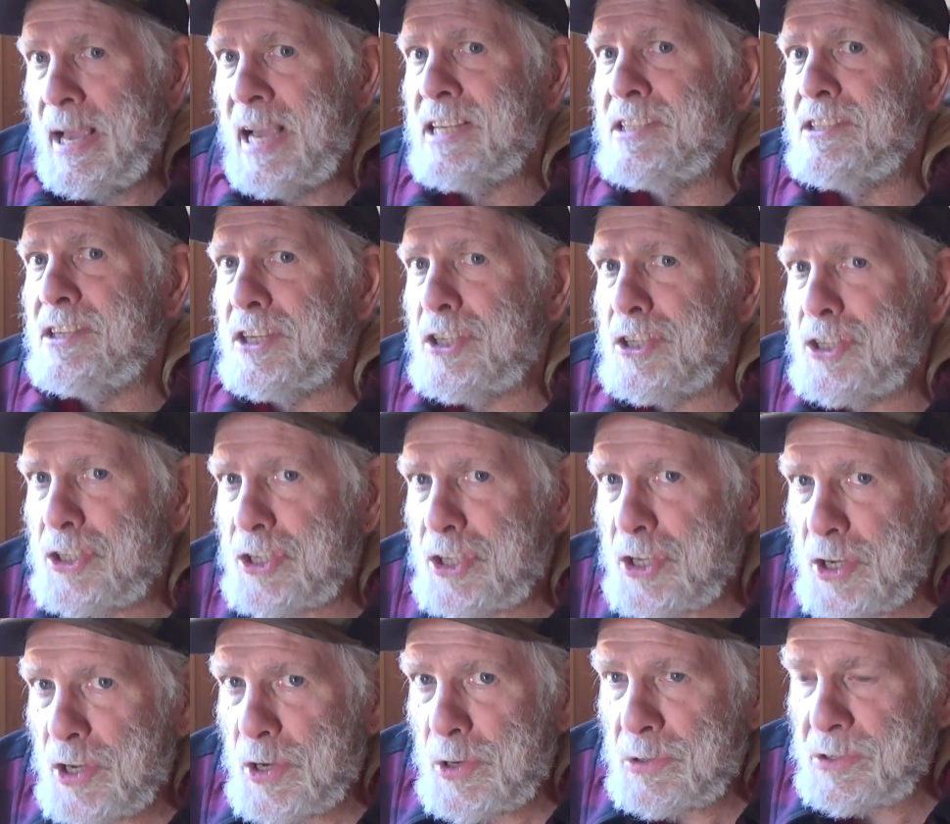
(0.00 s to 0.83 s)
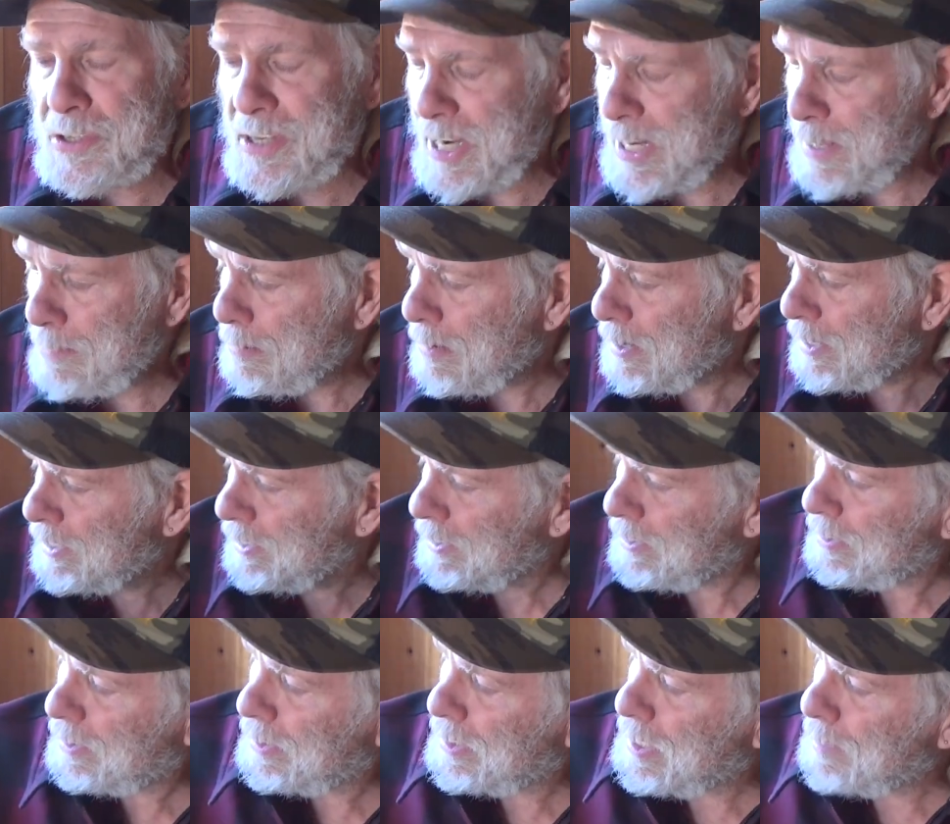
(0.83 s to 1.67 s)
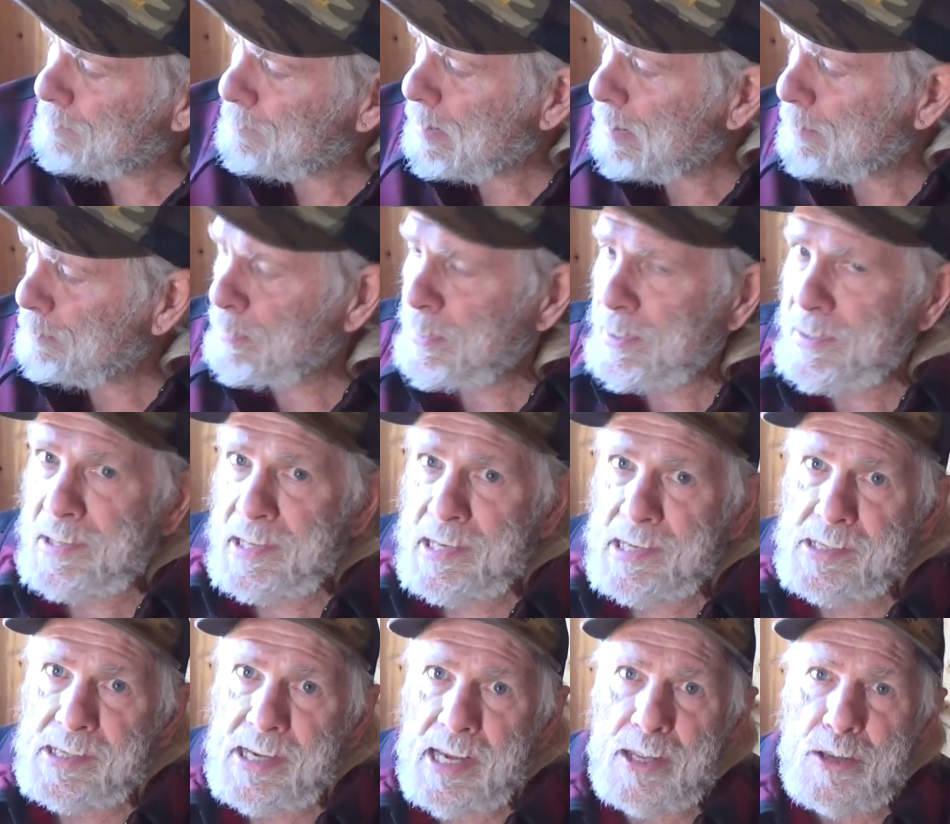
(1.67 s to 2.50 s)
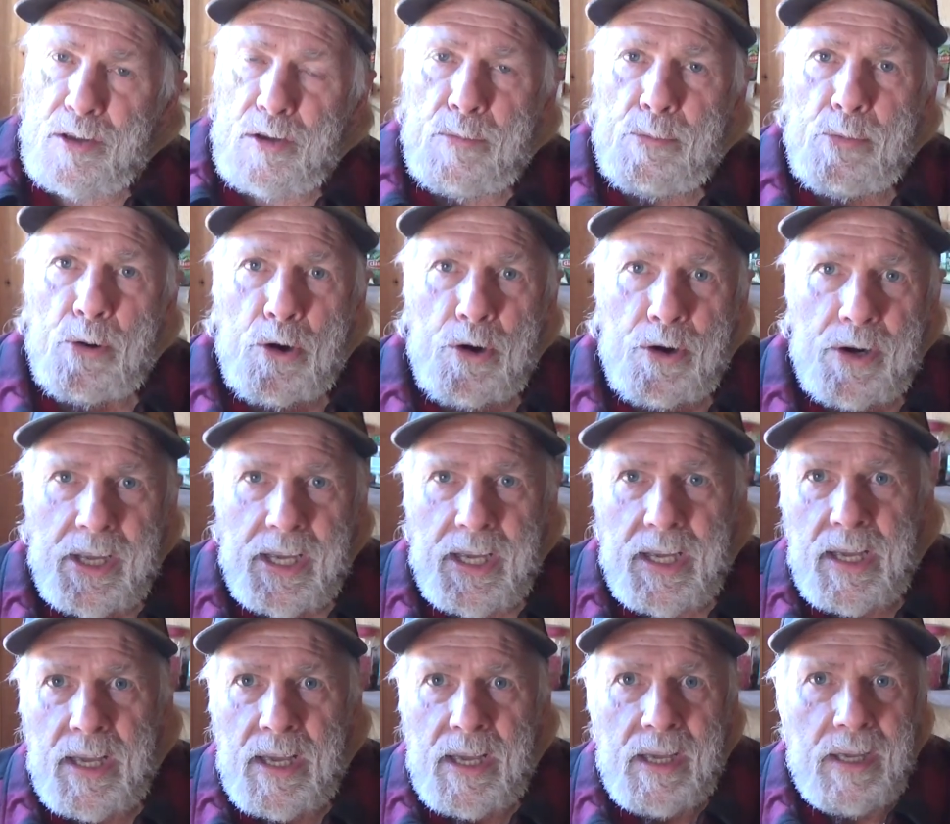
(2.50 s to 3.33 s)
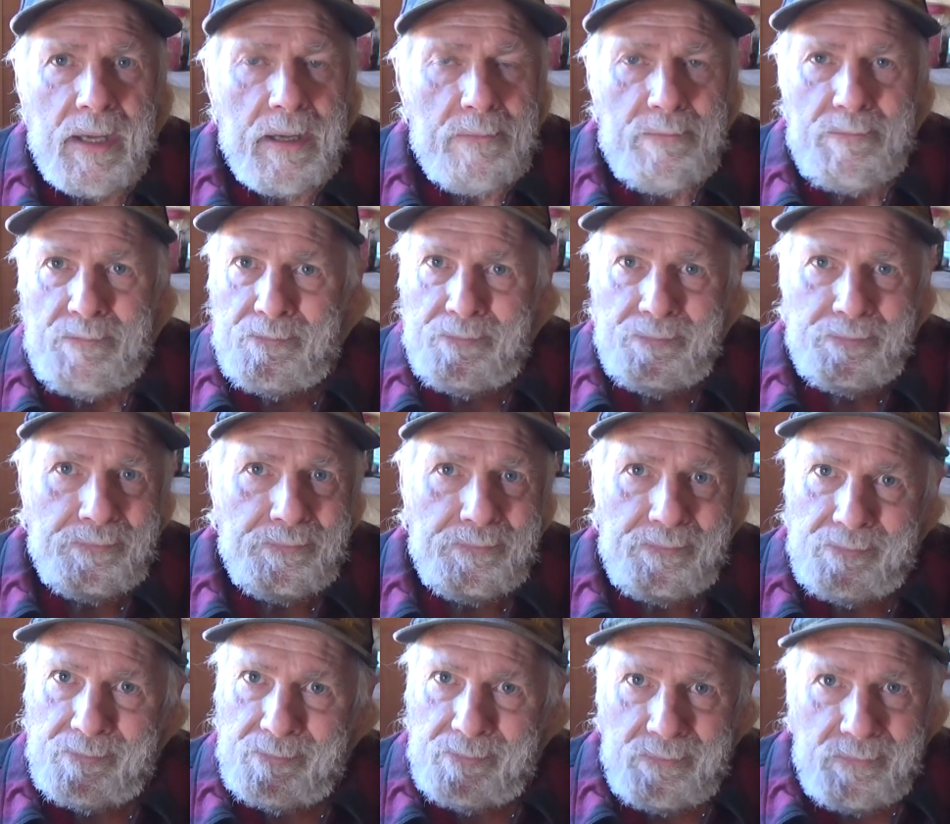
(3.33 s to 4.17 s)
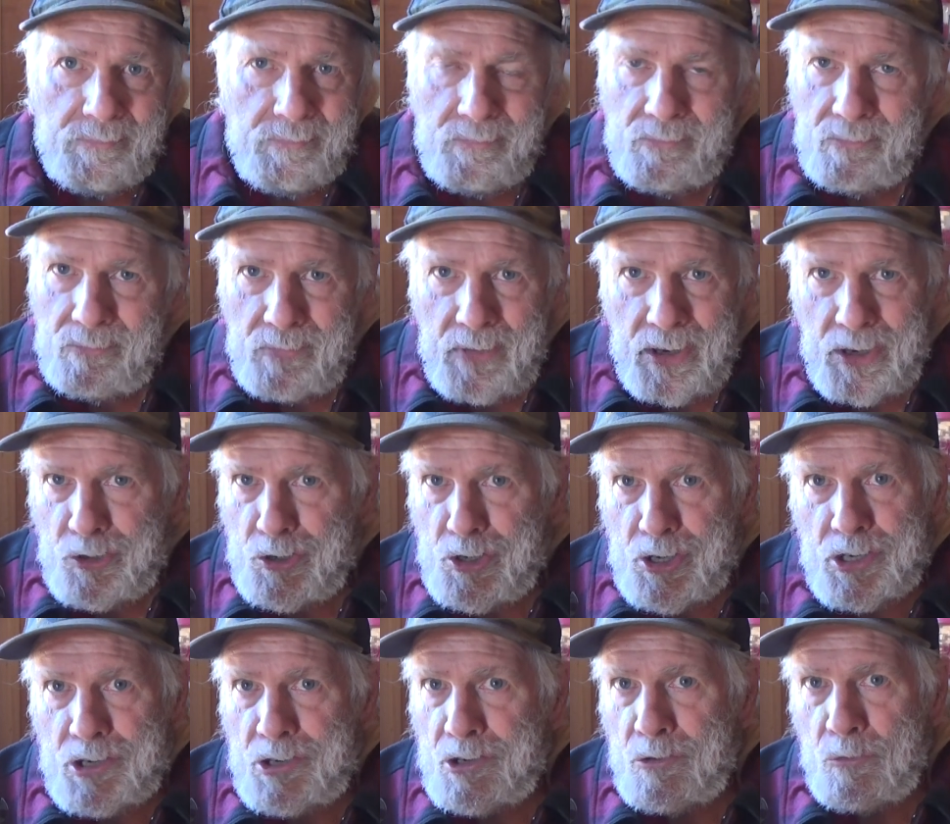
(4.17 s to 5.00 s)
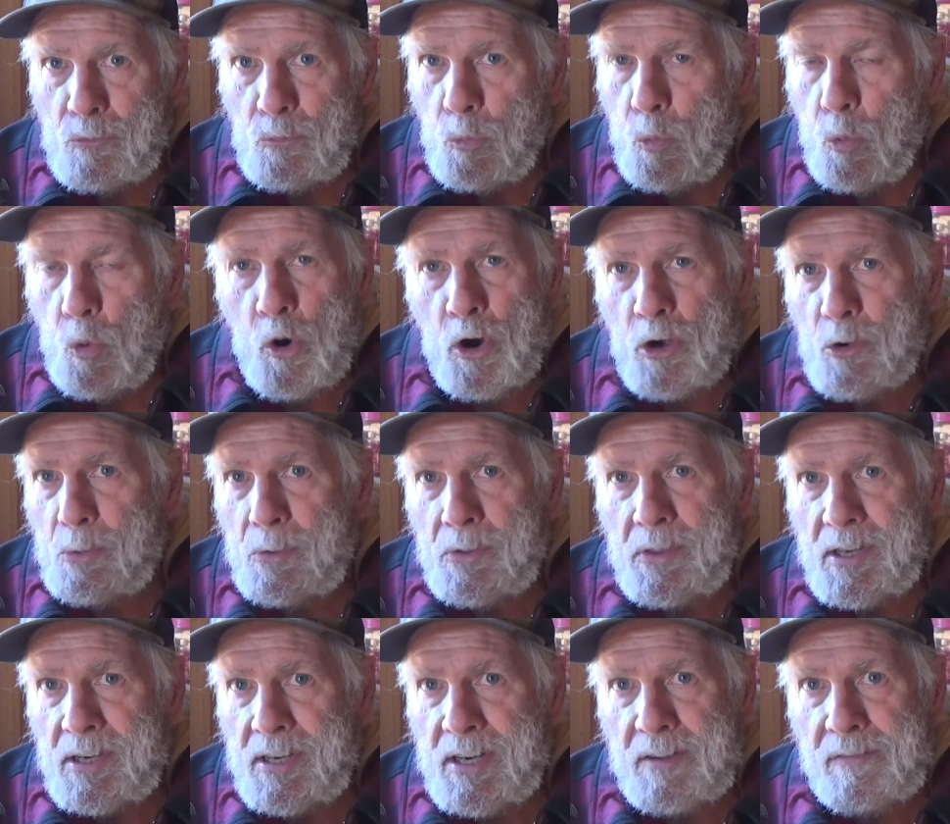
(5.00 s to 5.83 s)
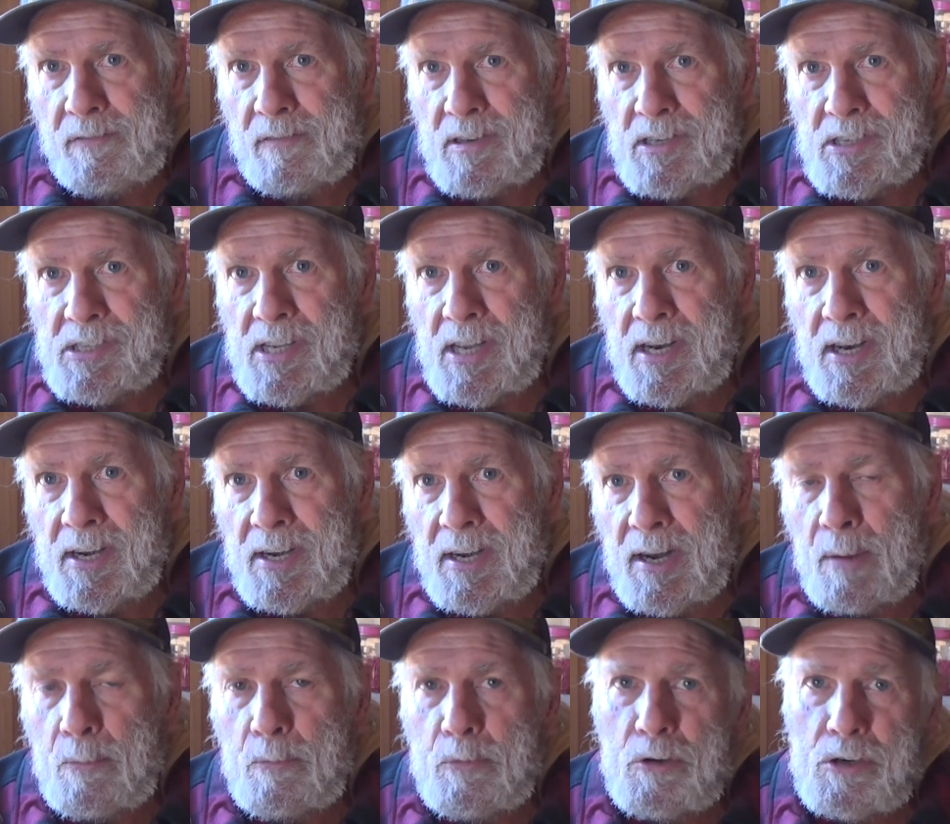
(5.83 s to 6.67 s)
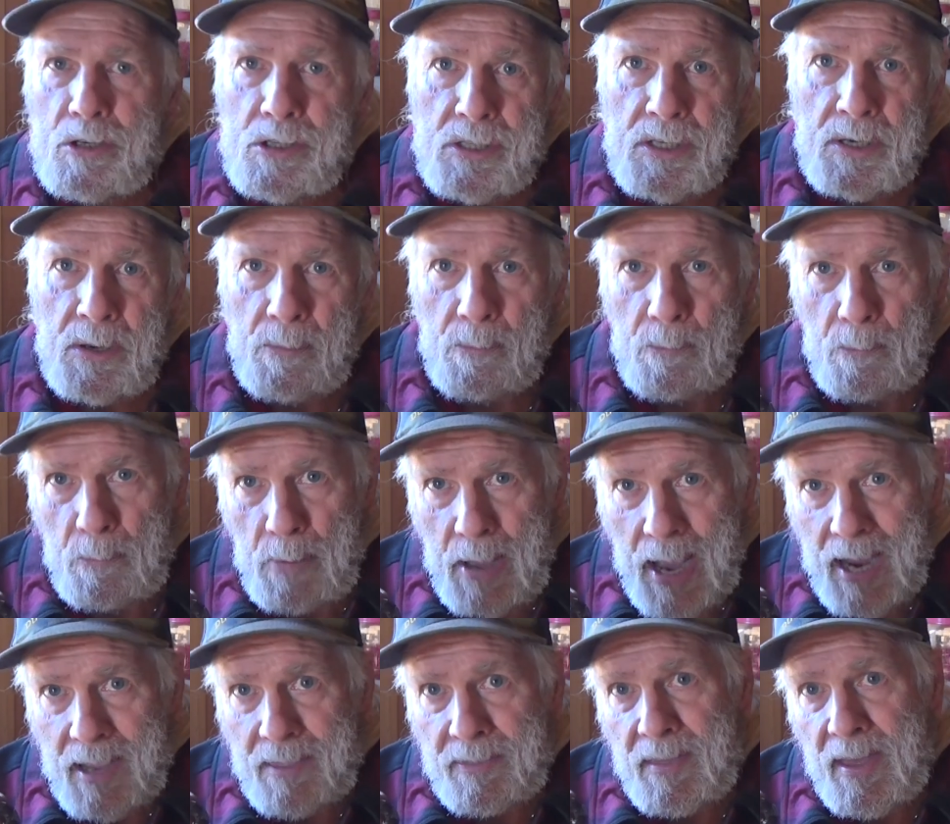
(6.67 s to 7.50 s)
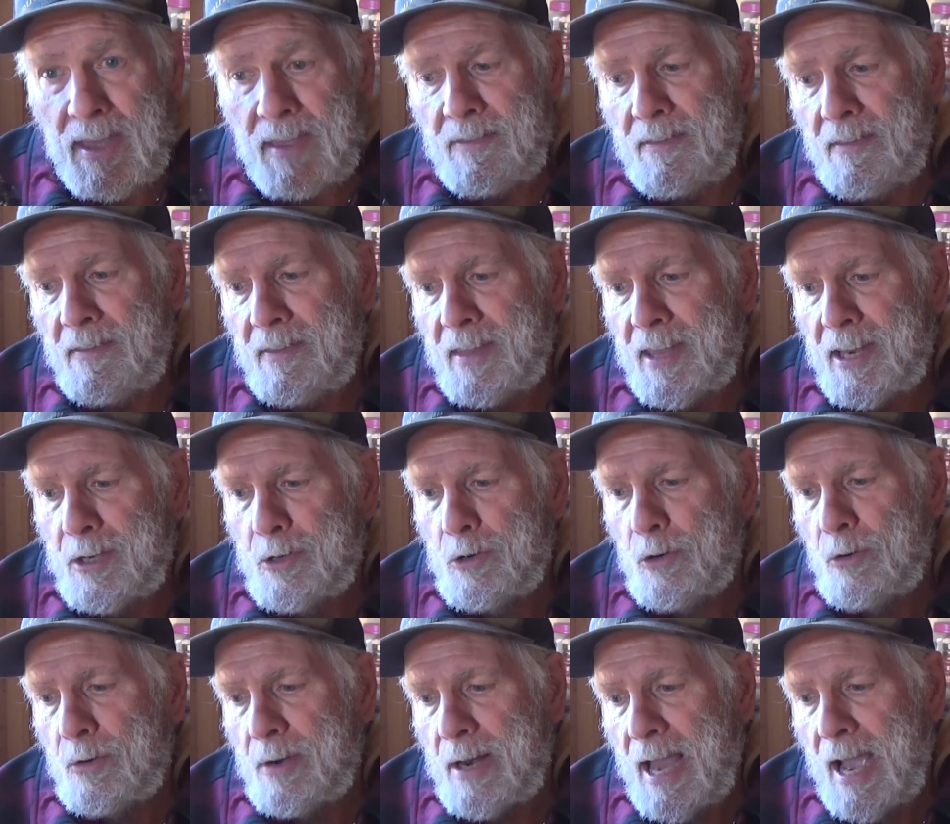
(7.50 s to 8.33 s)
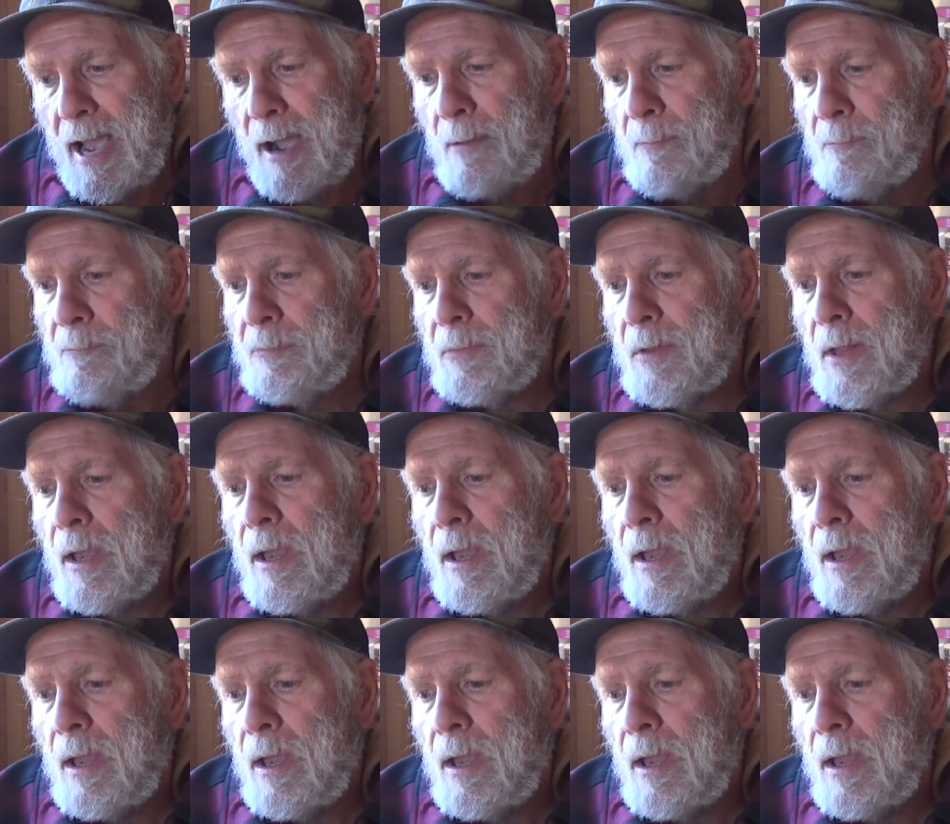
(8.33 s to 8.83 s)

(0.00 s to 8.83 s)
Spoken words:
excuse anybody could come up with is that Uberti just worked with a different set of numbers back then than they do now.